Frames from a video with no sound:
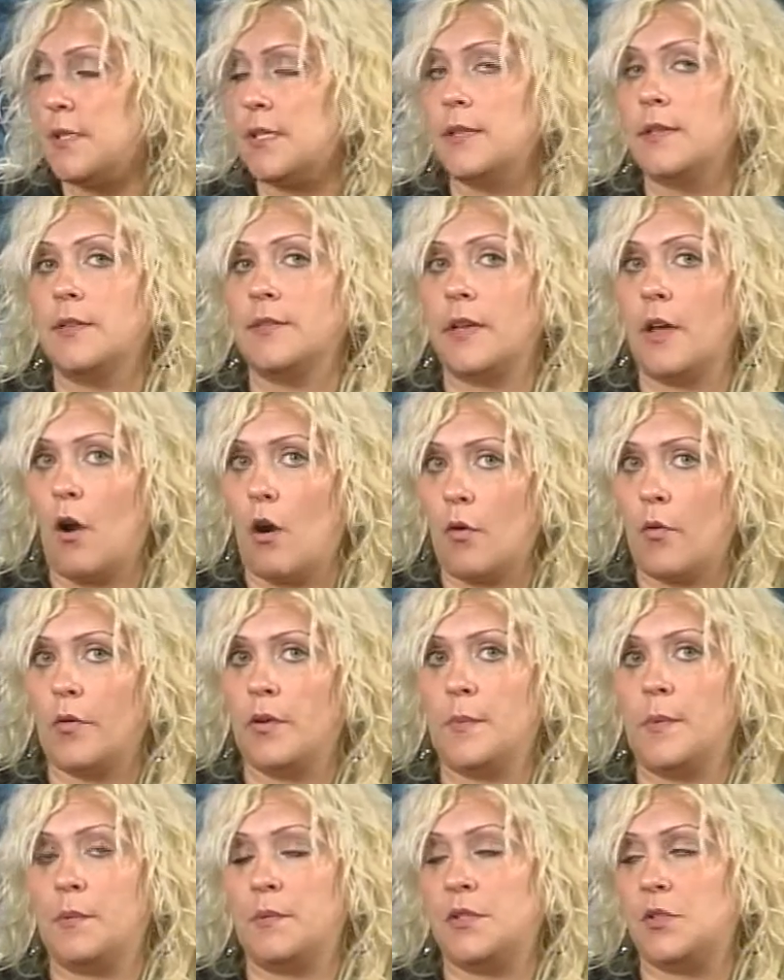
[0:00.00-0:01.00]
and that they are going
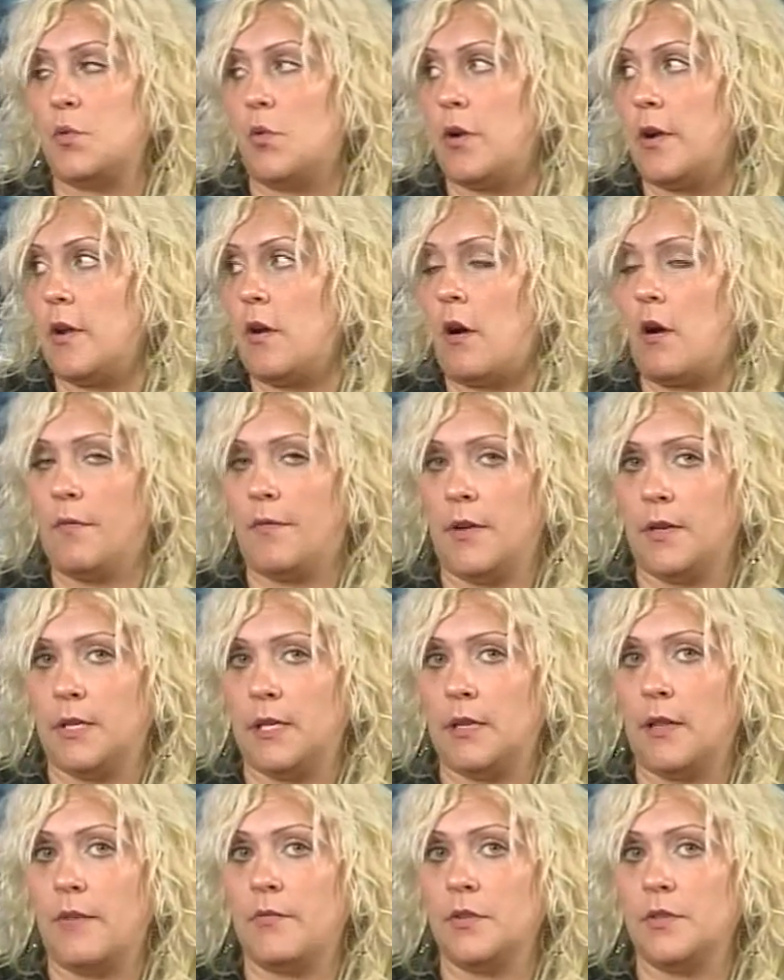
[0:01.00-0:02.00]
to be restoring our
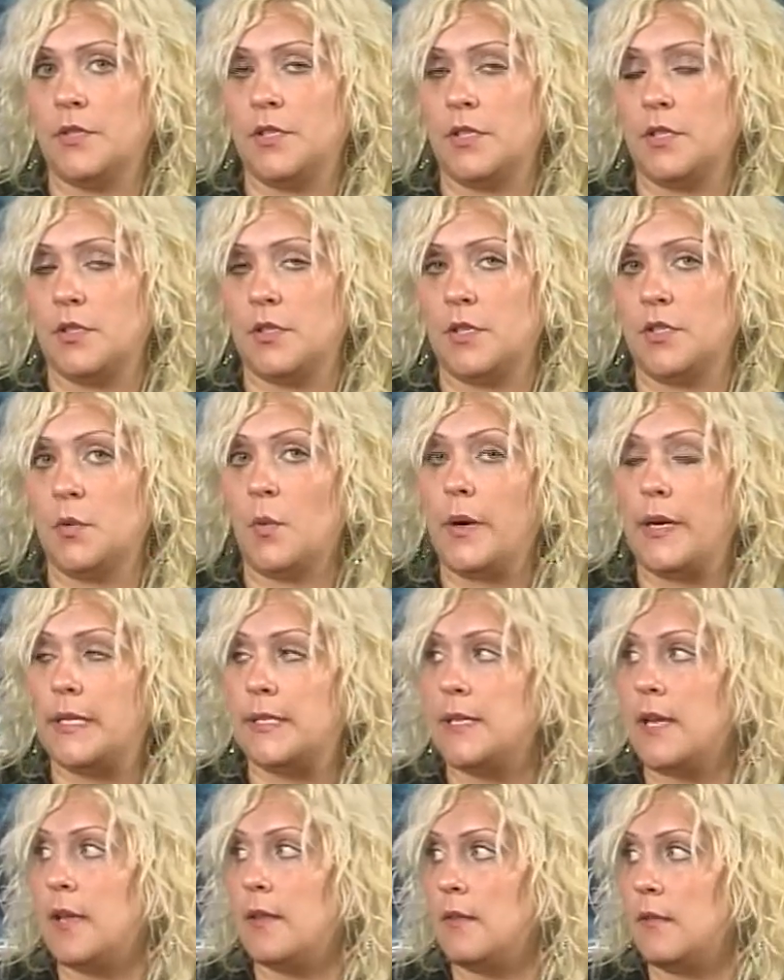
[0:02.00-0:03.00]
funding levels to the
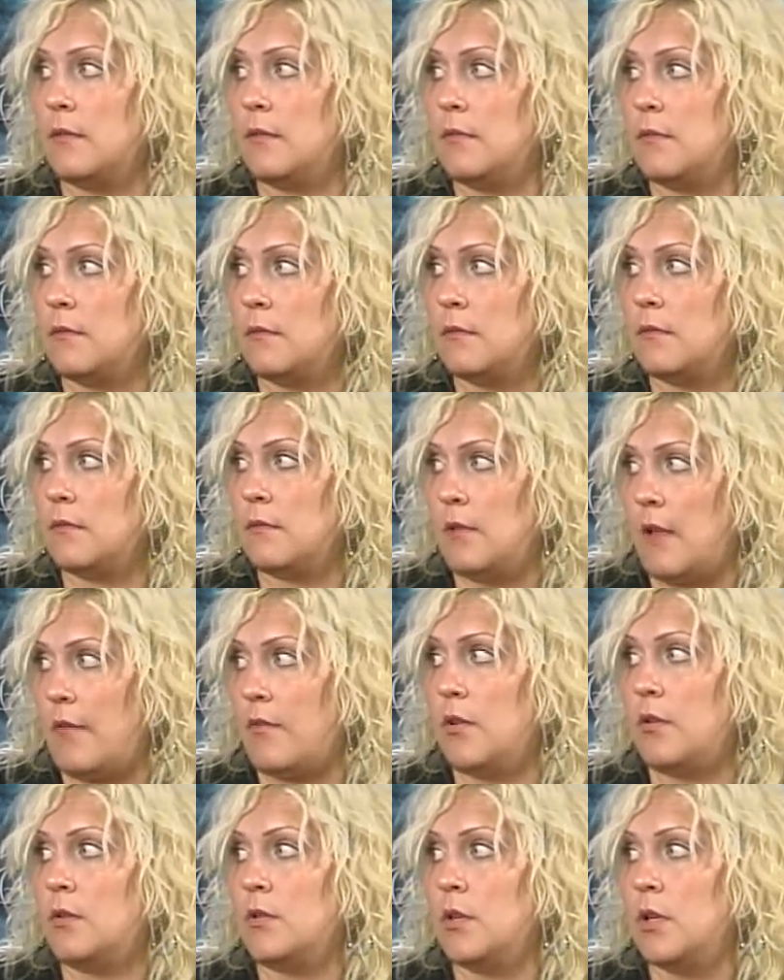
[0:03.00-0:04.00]
2010
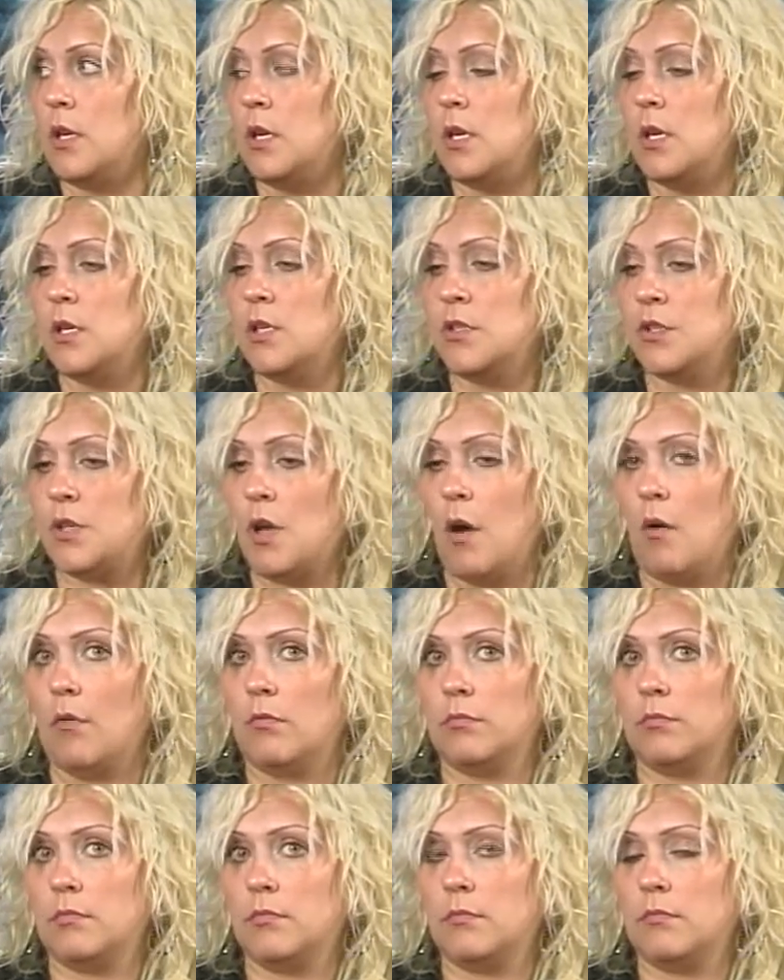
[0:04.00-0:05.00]
level.
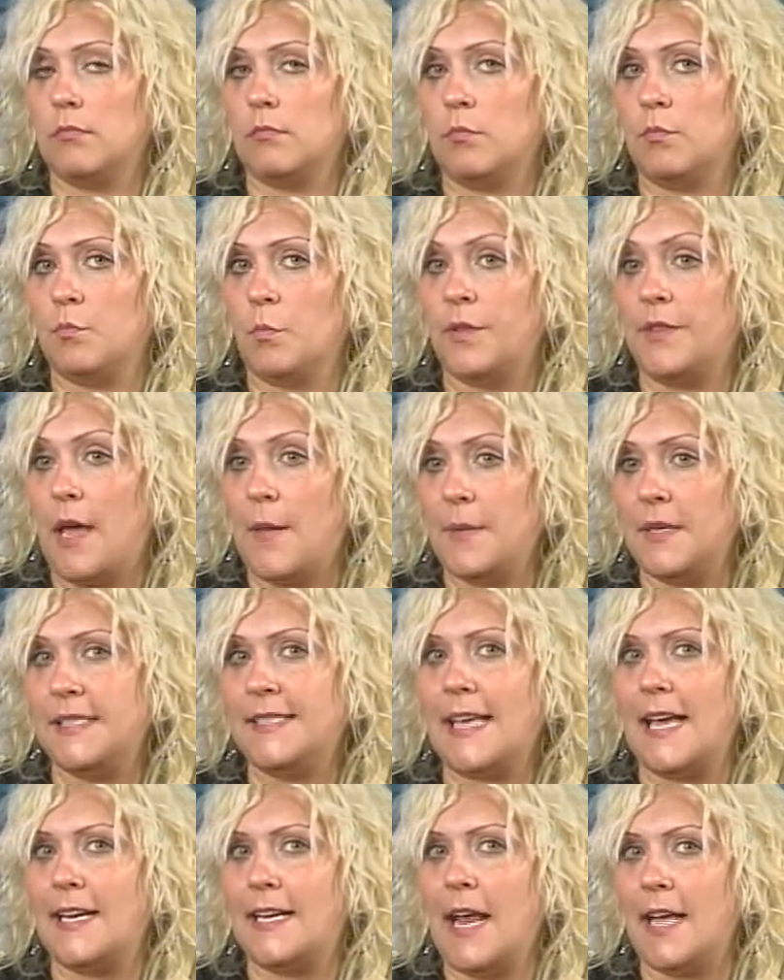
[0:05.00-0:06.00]
So, with that being
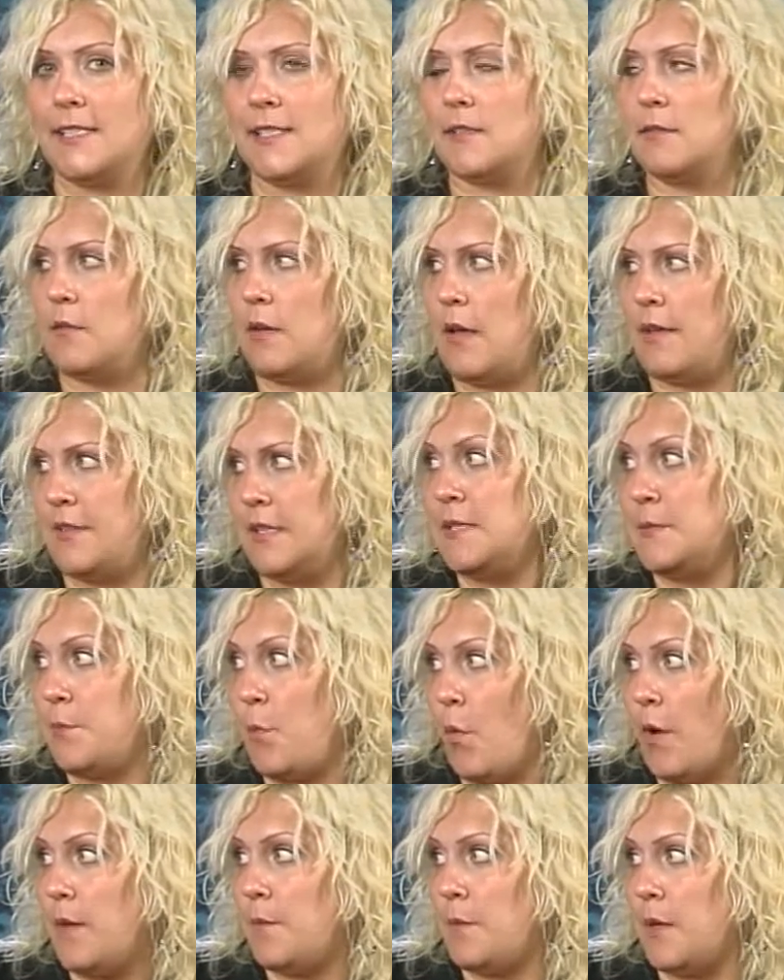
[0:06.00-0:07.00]
said, it hasn't at this
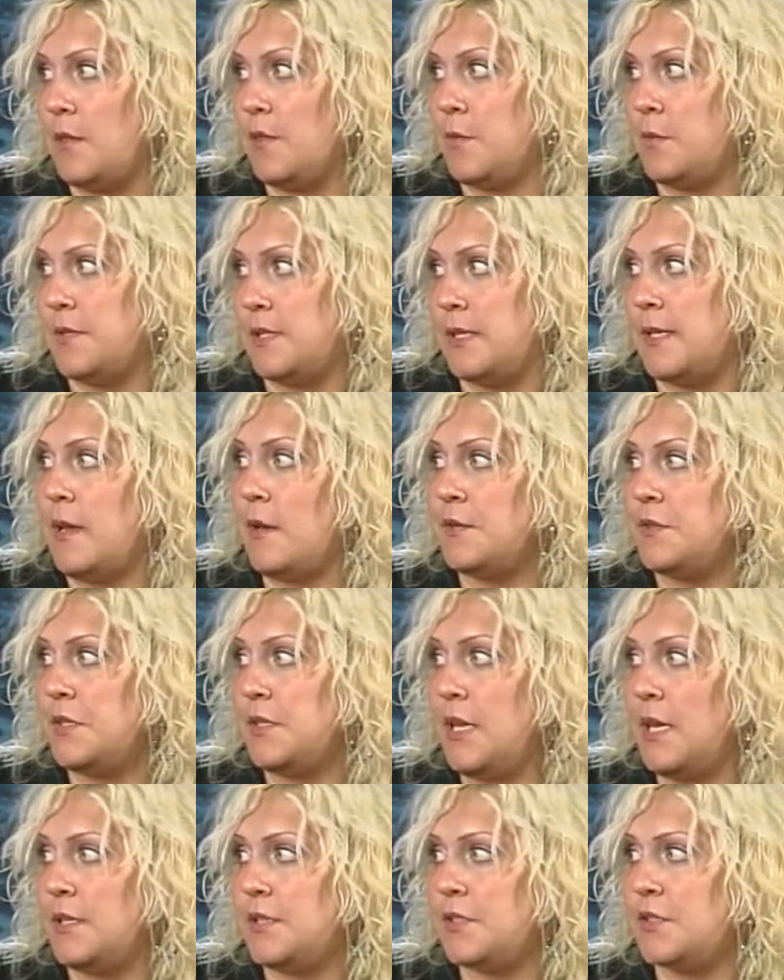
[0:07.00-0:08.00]
point been through city
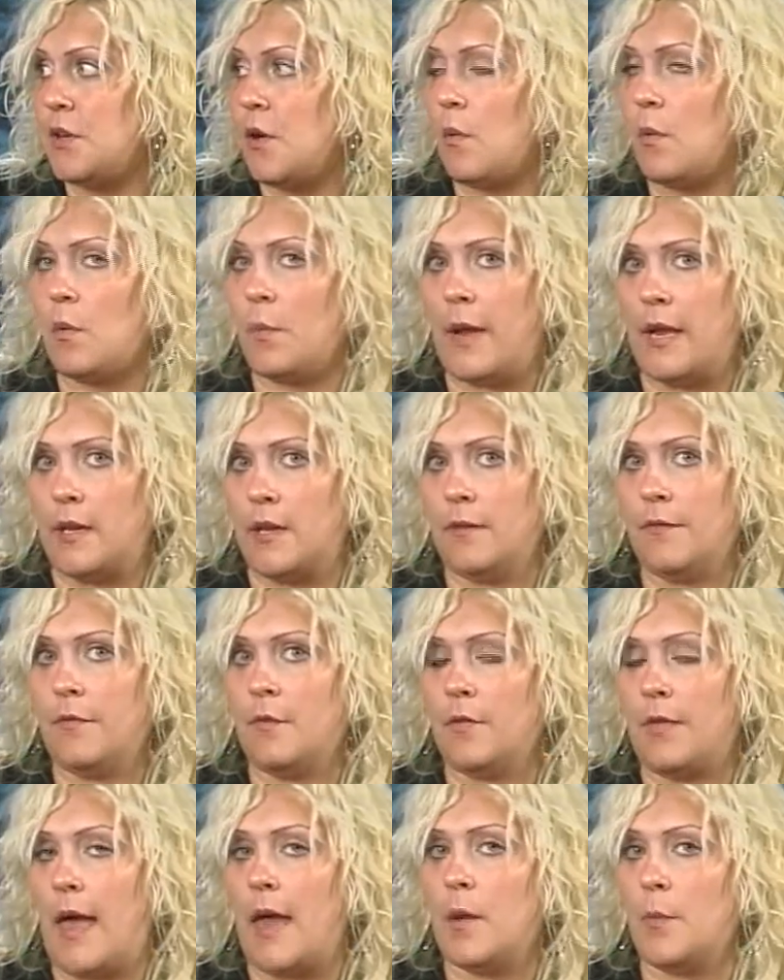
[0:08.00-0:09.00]
council yet, so we're waiting
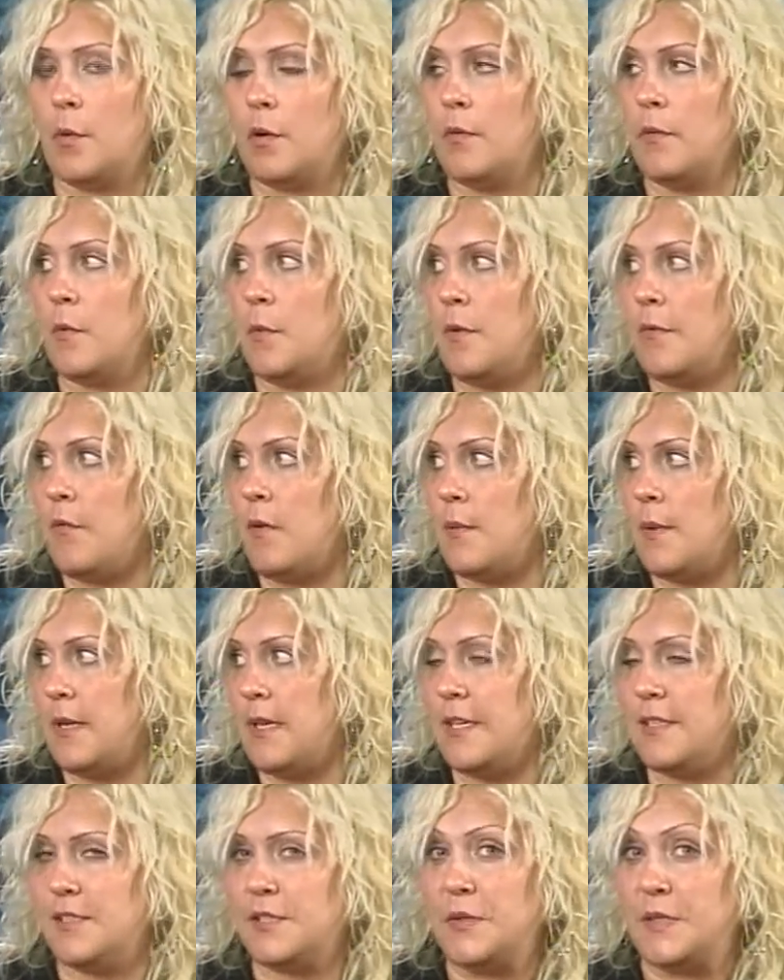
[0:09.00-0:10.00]
for that approval before we
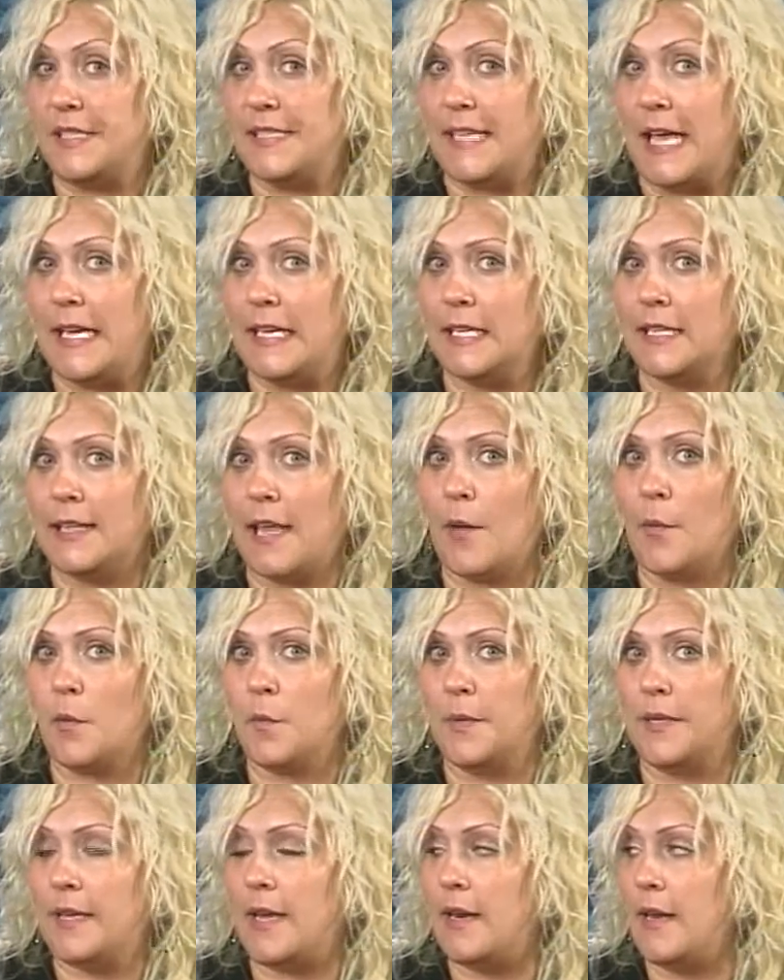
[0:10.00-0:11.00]
get too excited that
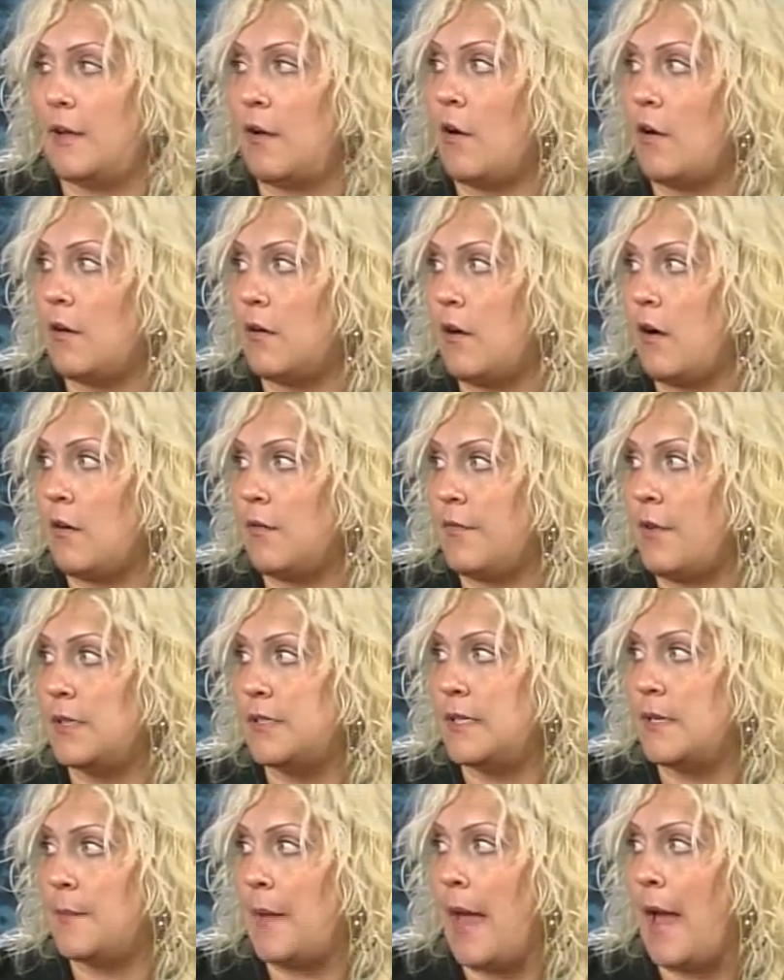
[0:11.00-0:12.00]
we'll be getting our, our
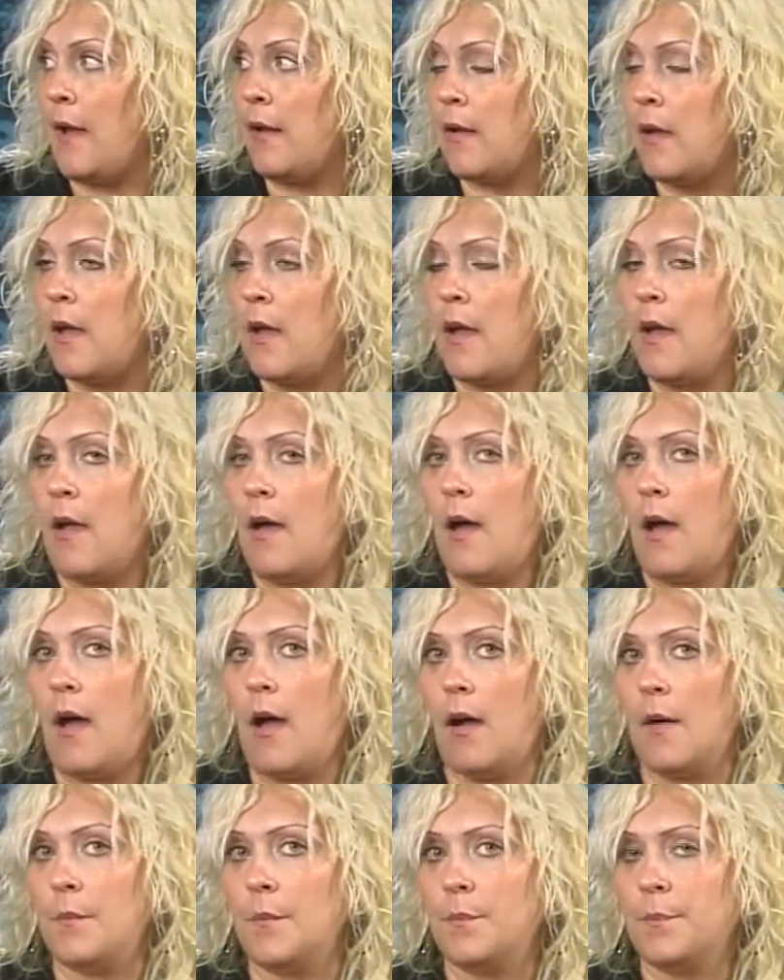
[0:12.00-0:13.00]
funding back.
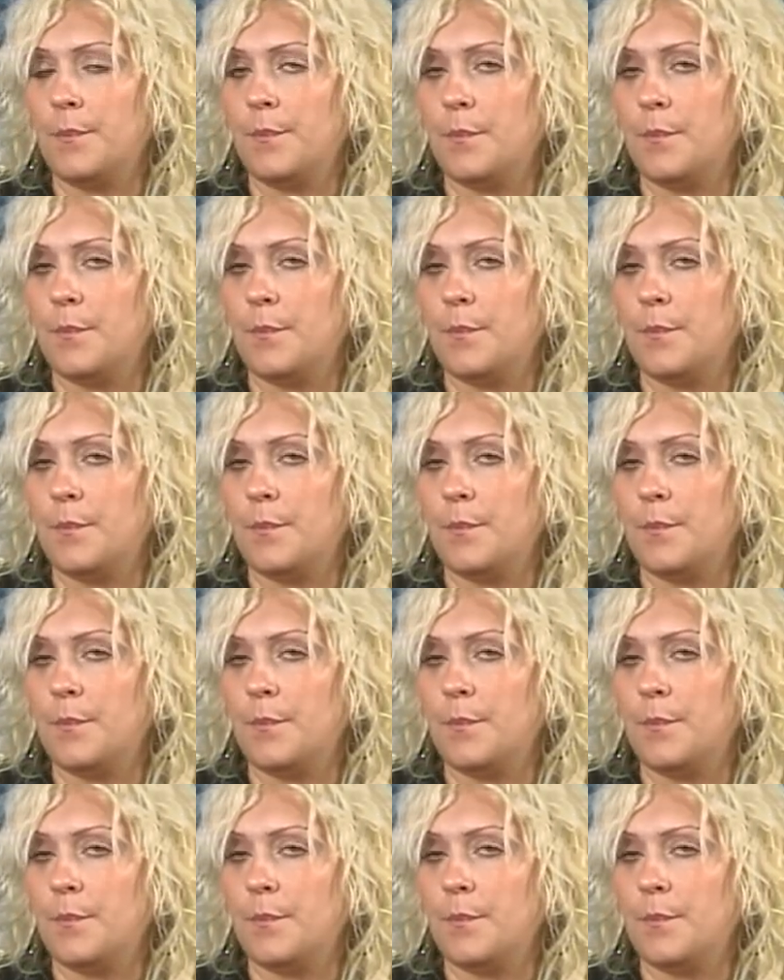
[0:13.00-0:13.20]
Um,